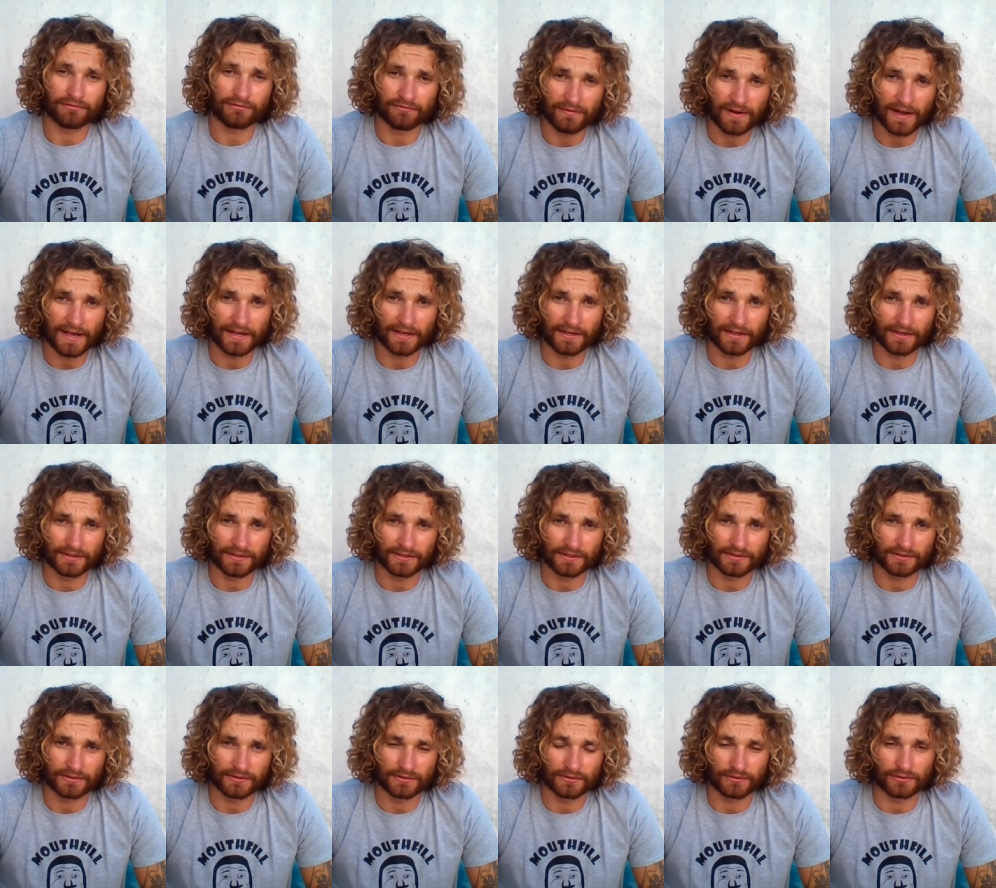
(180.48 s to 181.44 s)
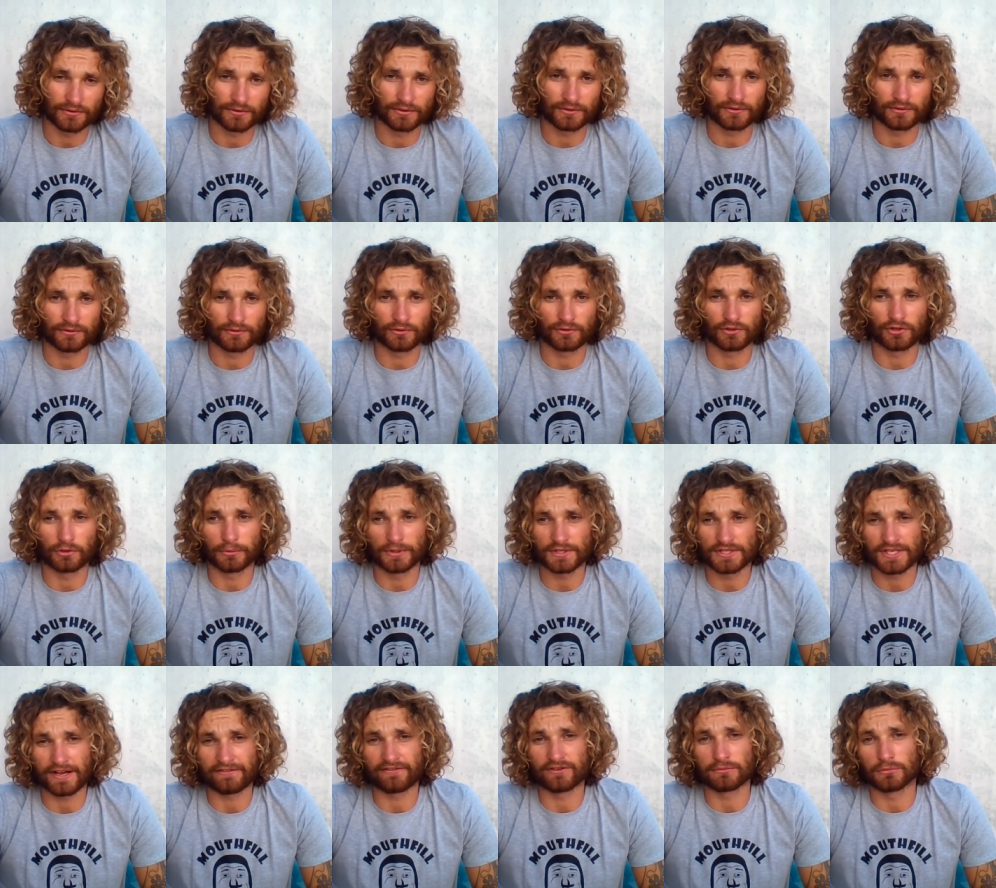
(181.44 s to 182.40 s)
fire or
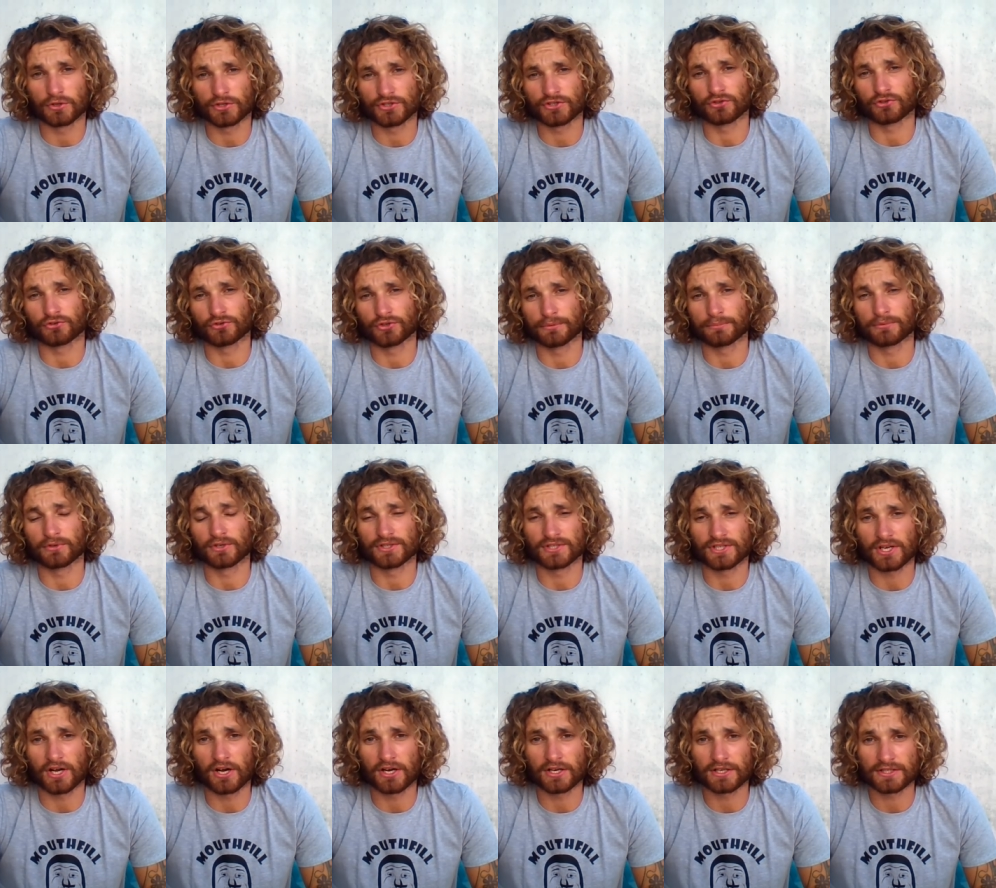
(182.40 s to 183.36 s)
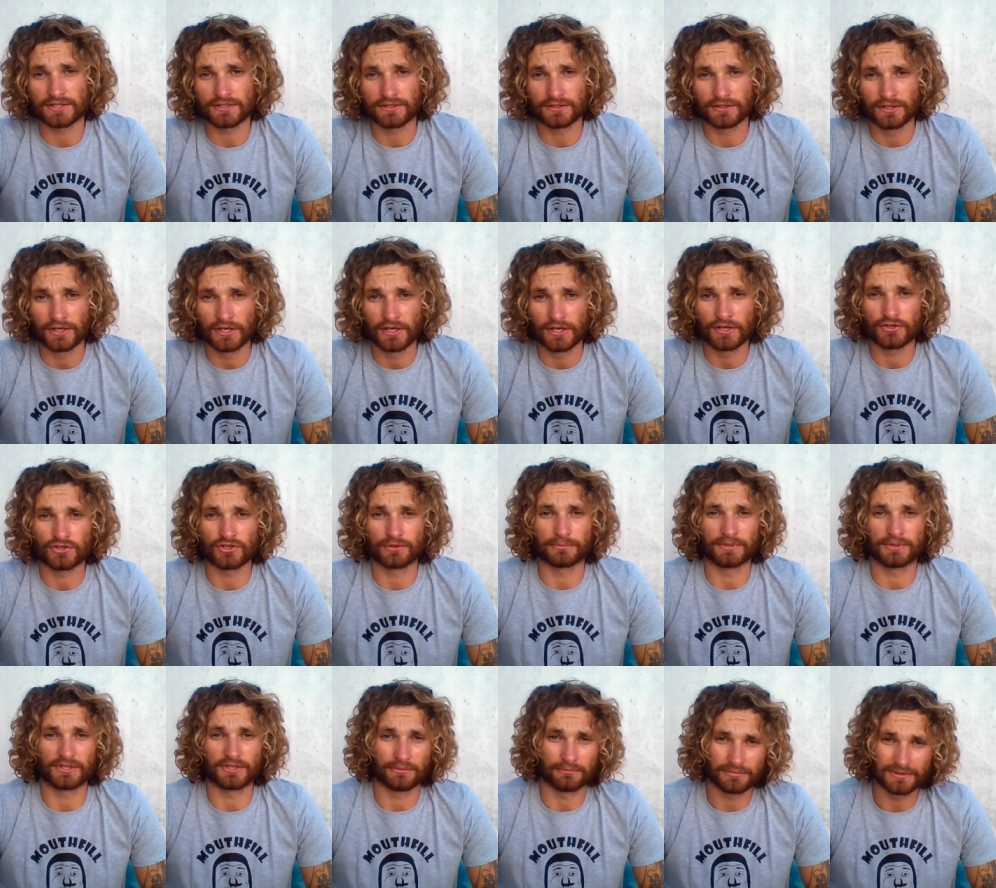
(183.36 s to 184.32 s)
whichever muscle group you're targeting should
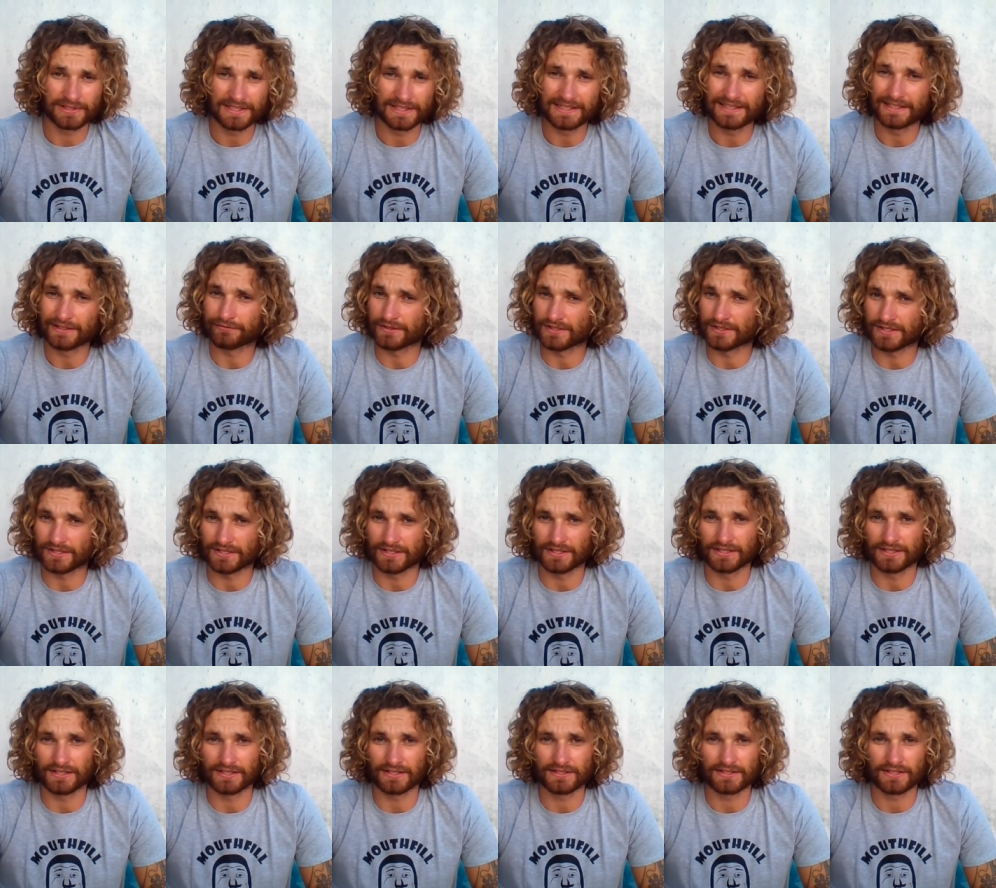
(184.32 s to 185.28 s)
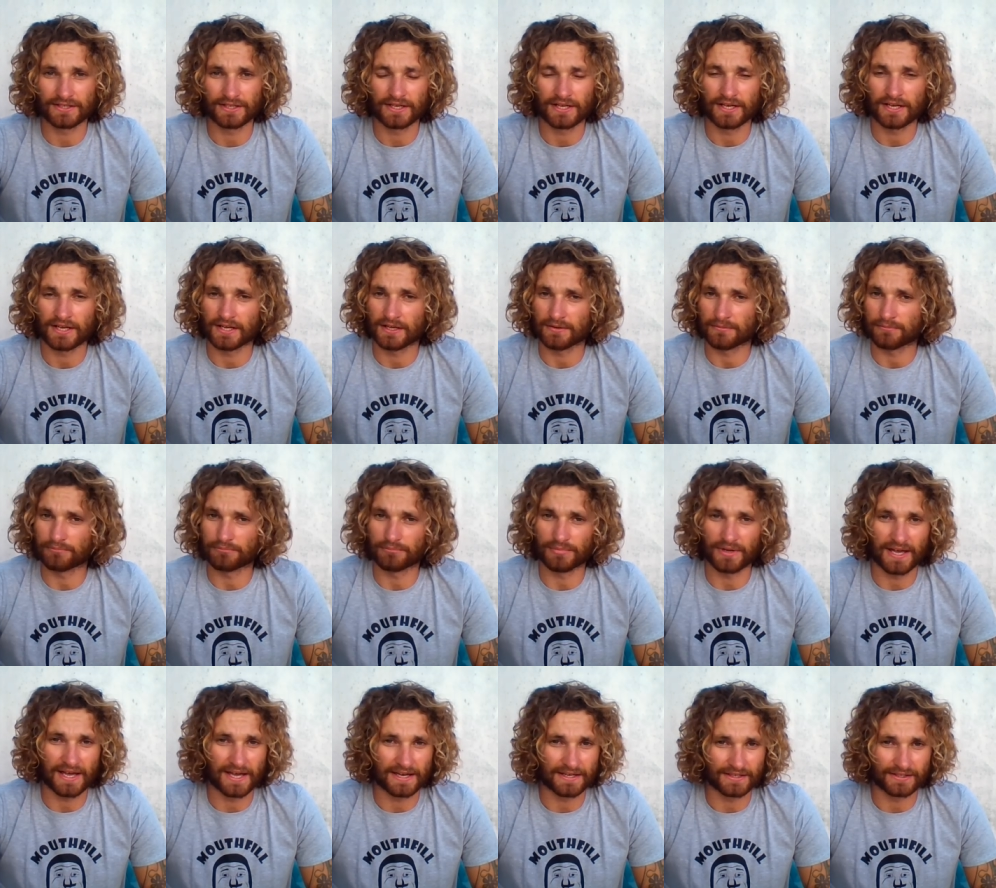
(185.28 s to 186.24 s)
be completely fatigued,
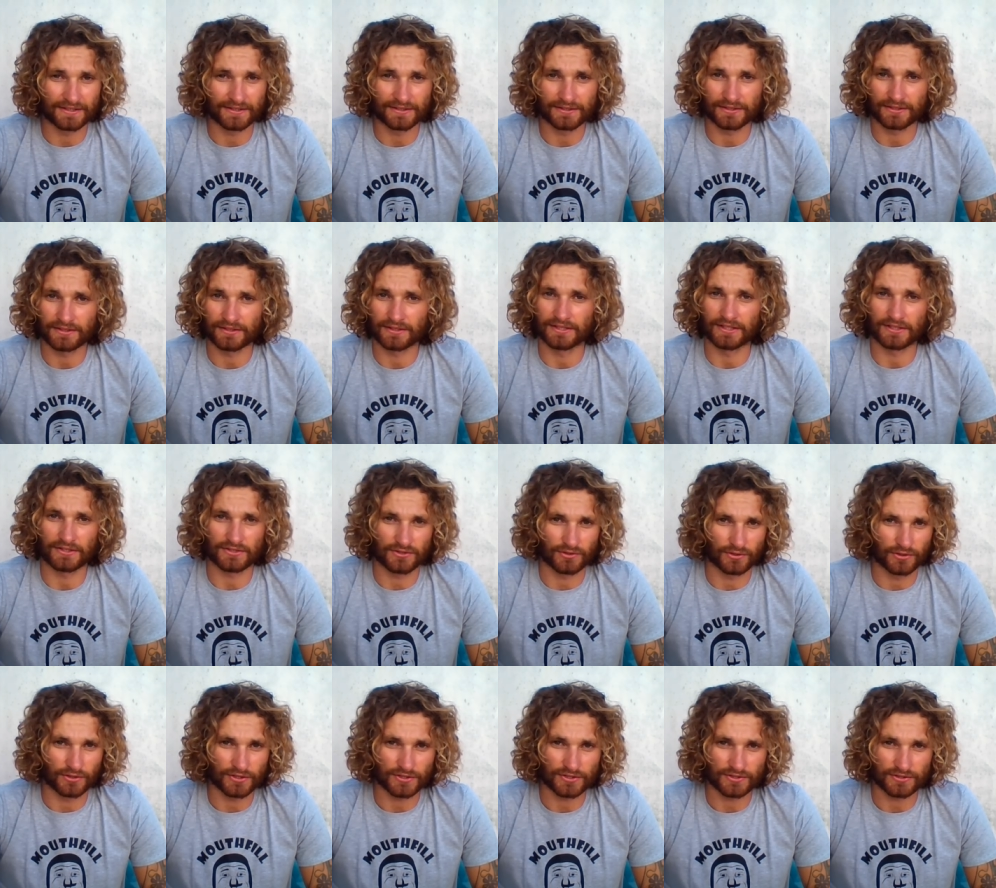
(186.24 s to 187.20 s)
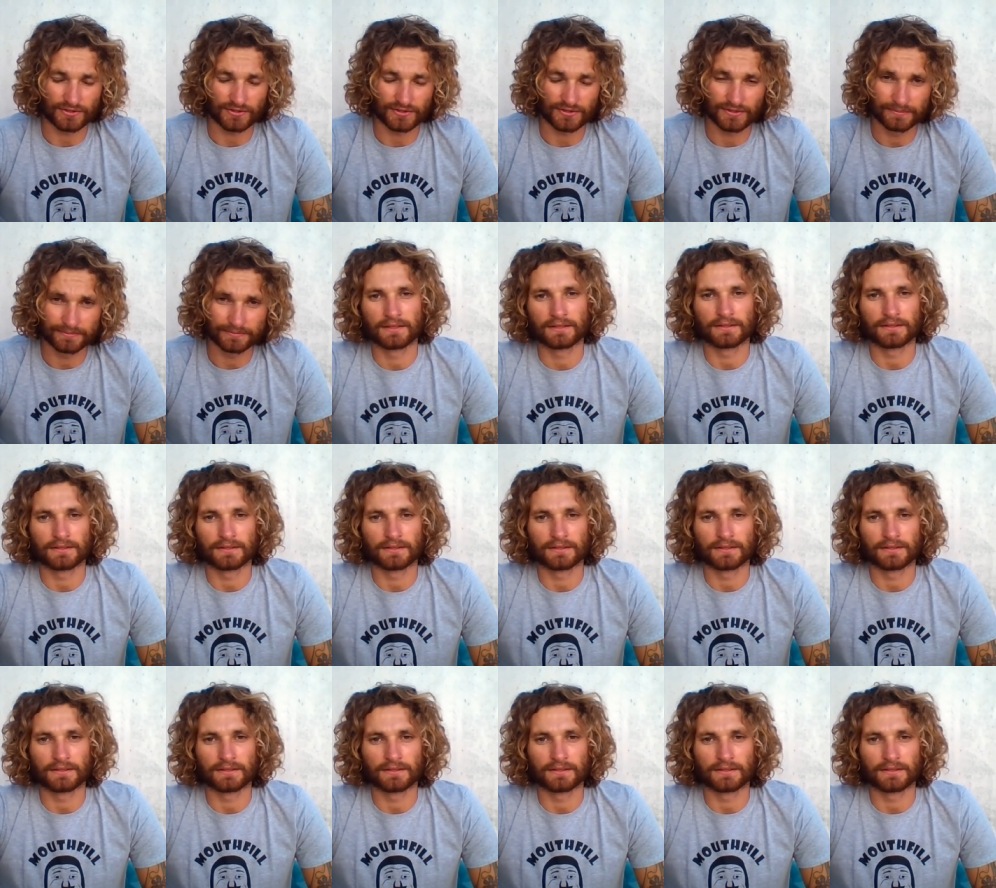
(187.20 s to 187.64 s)
burning, exhausted.